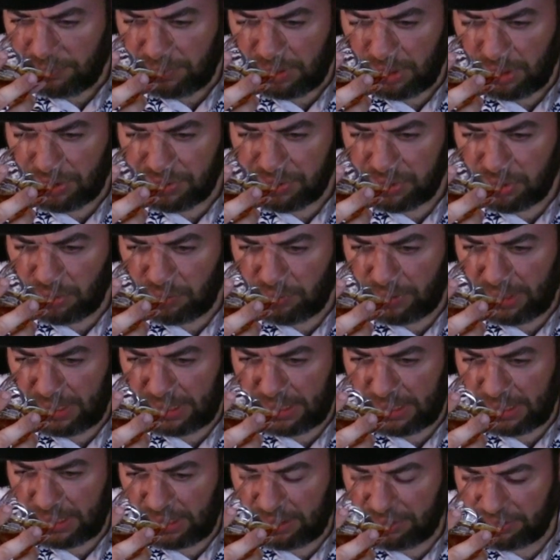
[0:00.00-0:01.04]
And also
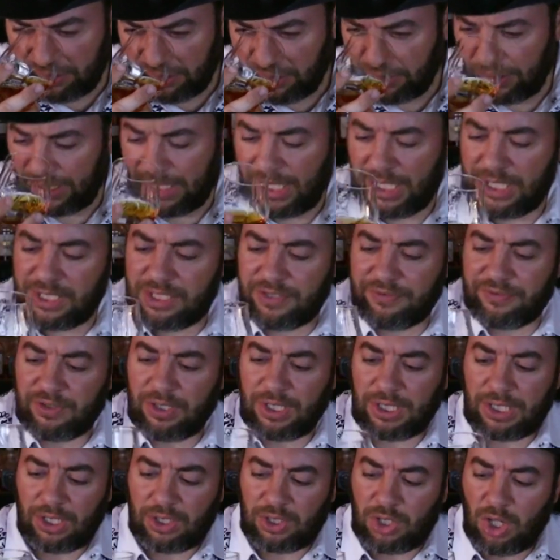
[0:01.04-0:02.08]
like a little hint of
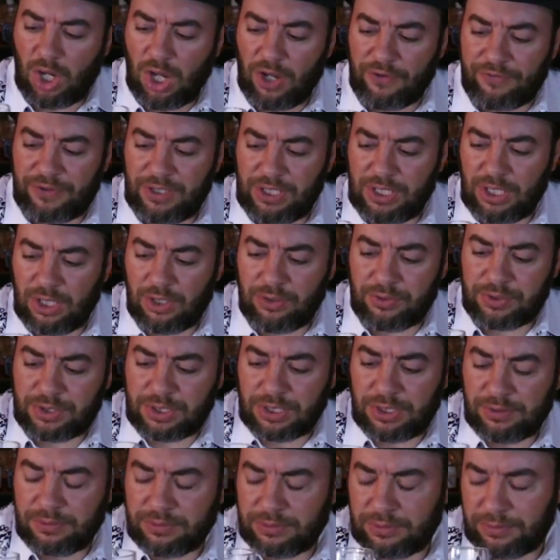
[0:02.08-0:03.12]
like a coffee
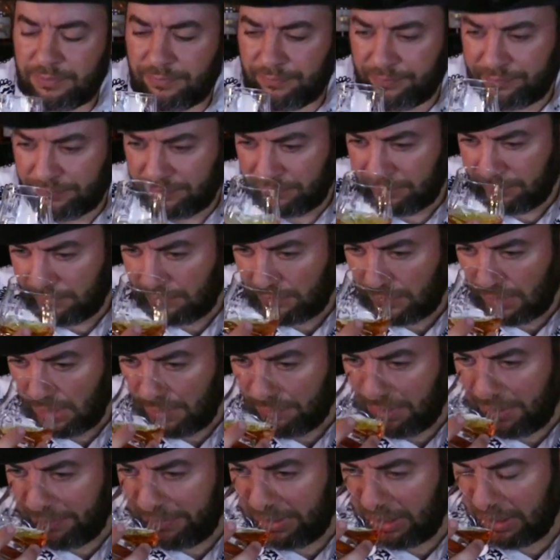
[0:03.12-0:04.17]
note.
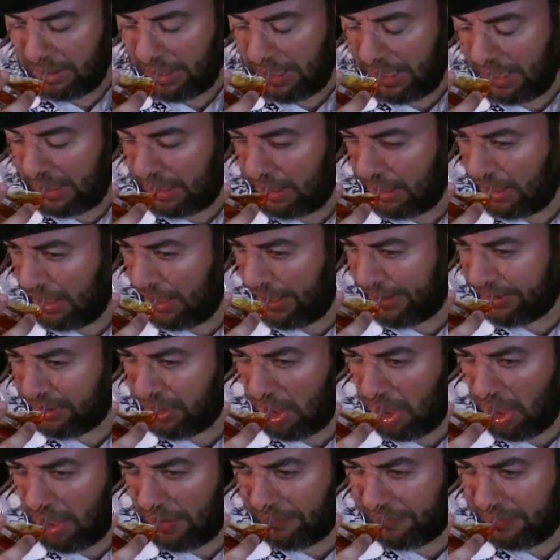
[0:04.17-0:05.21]
Maybe like
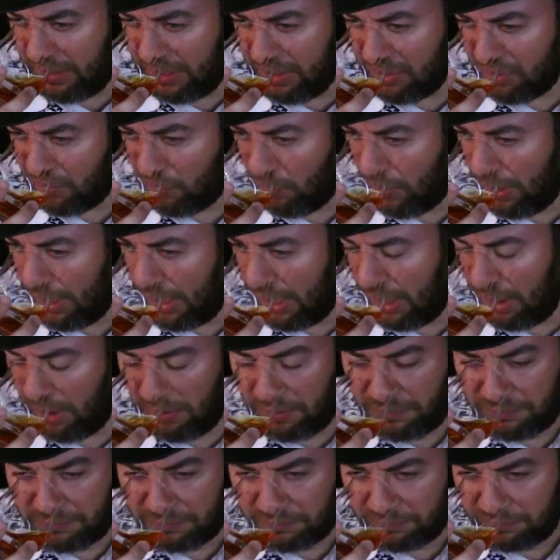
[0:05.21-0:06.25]
toffee as
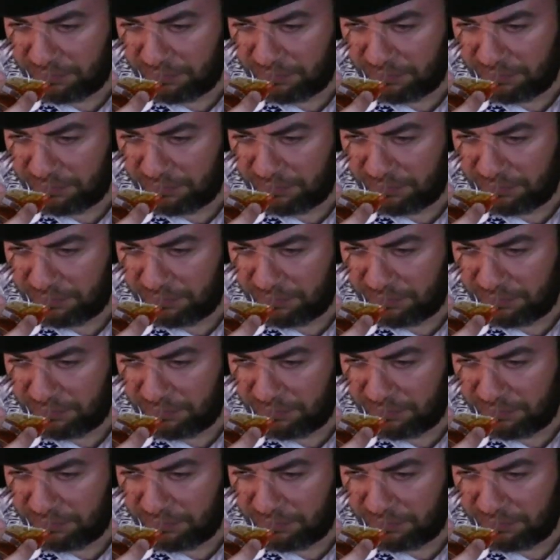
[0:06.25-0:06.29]
well.